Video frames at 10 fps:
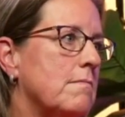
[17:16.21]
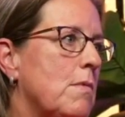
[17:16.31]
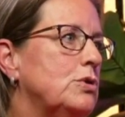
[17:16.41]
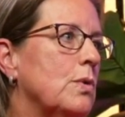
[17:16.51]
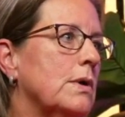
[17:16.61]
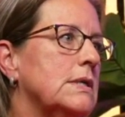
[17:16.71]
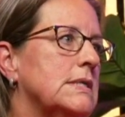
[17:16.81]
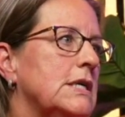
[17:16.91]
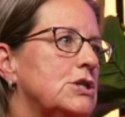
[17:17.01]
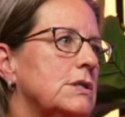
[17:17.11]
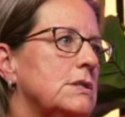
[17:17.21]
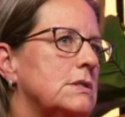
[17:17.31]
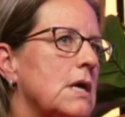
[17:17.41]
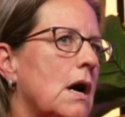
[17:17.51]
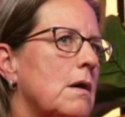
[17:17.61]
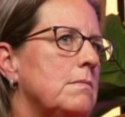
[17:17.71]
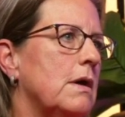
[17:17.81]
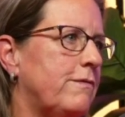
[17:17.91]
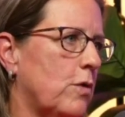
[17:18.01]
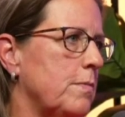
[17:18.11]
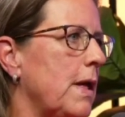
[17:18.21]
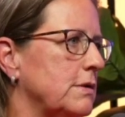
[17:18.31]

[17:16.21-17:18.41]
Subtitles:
Most organizations, the affordable